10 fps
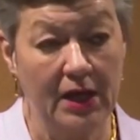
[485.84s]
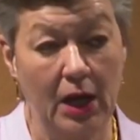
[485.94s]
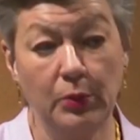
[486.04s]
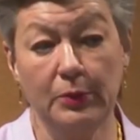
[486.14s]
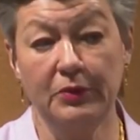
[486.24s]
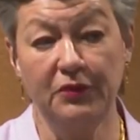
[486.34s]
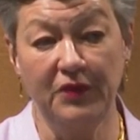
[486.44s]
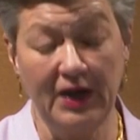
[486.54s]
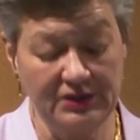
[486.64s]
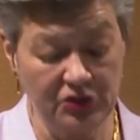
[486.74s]
And we will
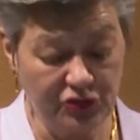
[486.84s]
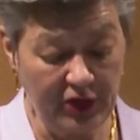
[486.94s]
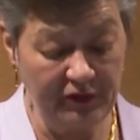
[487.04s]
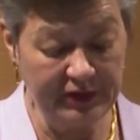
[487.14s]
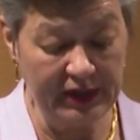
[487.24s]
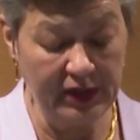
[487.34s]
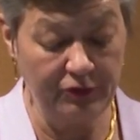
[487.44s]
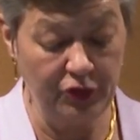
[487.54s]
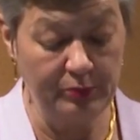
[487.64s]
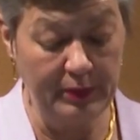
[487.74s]
fight the trafficking
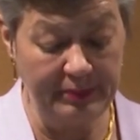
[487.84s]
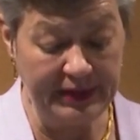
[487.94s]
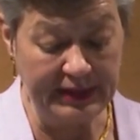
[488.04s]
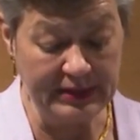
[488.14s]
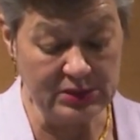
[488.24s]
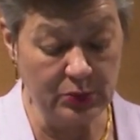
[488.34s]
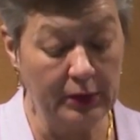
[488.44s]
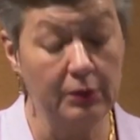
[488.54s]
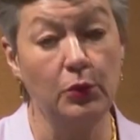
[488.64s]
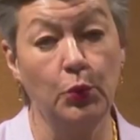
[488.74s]
of human beings,
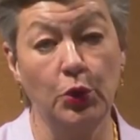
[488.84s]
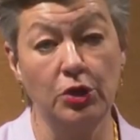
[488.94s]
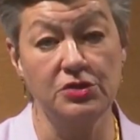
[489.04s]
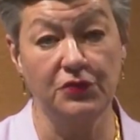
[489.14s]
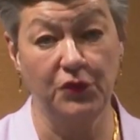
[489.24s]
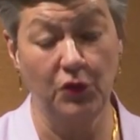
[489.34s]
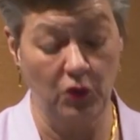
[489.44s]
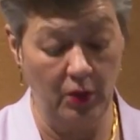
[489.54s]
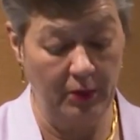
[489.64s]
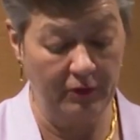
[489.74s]
one of the worst
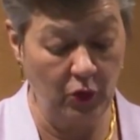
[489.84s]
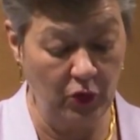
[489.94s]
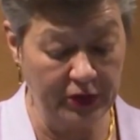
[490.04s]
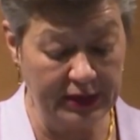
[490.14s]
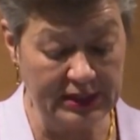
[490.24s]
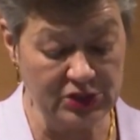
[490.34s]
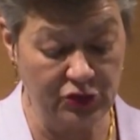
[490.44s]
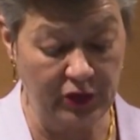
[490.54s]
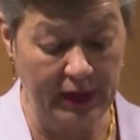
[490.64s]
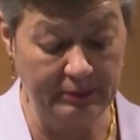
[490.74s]
forms of organized
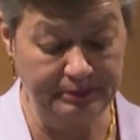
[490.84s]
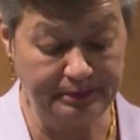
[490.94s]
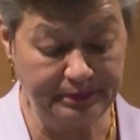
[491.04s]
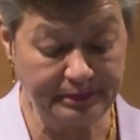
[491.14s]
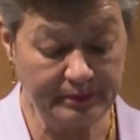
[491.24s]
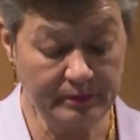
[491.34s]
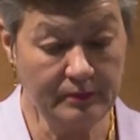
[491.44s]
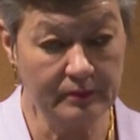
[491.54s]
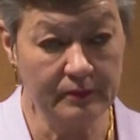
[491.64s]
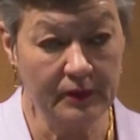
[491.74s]
crime.
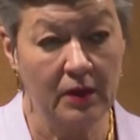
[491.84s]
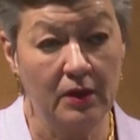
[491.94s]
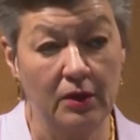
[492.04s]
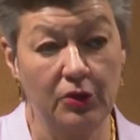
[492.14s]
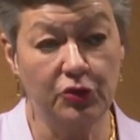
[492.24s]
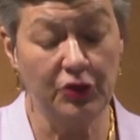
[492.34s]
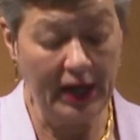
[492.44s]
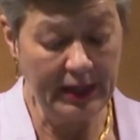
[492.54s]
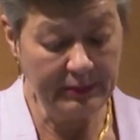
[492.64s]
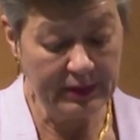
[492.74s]
A
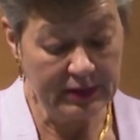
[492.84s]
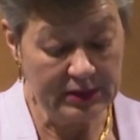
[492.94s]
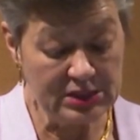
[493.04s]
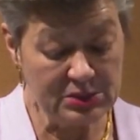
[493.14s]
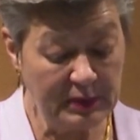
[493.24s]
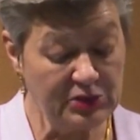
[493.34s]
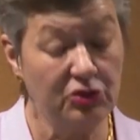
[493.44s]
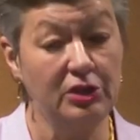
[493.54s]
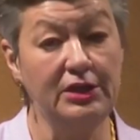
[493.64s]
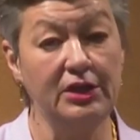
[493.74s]
crime
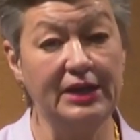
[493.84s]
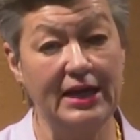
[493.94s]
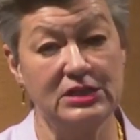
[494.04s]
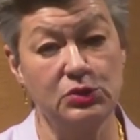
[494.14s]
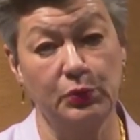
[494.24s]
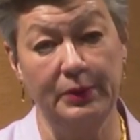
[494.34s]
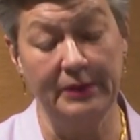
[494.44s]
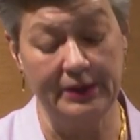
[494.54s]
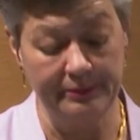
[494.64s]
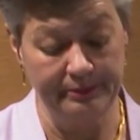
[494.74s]
especially against
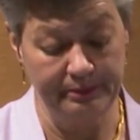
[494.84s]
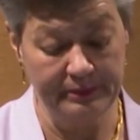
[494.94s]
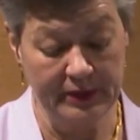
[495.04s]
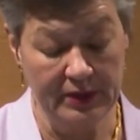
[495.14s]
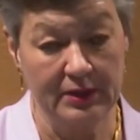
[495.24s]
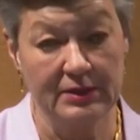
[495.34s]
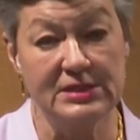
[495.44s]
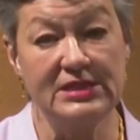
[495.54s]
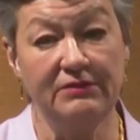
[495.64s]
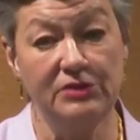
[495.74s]
women.
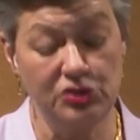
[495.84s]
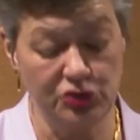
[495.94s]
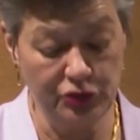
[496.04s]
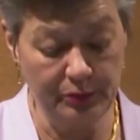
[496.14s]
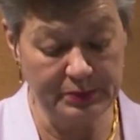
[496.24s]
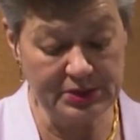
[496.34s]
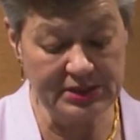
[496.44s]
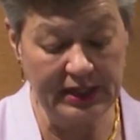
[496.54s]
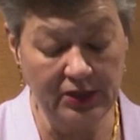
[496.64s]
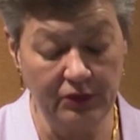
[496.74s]

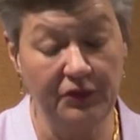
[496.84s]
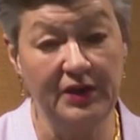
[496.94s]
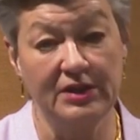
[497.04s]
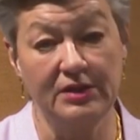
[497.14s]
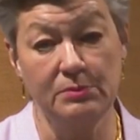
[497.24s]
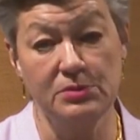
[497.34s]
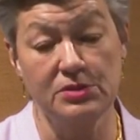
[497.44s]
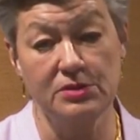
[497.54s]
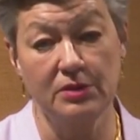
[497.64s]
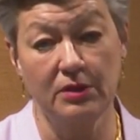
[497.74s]
72% of
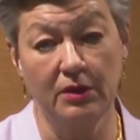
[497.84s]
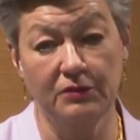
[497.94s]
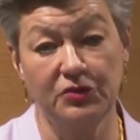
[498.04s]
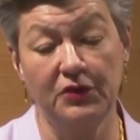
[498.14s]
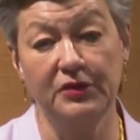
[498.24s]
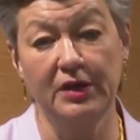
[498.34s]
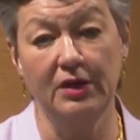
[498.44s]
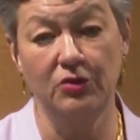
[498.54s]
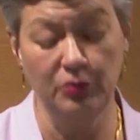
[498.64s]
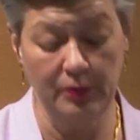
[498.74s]
victims of
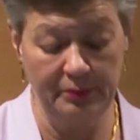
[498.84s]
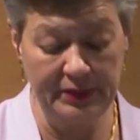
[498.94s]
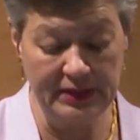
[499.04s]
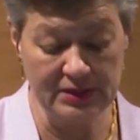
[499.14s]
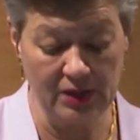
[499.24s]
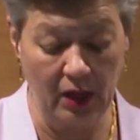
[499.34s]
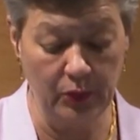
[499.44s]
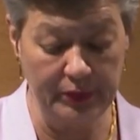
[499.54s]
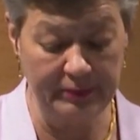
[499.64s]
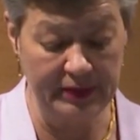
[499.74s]
trafficking in human beings are
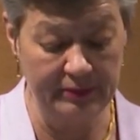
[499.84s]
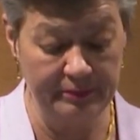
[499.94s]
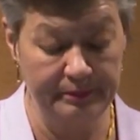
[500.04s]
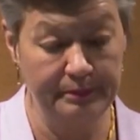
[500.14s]
women,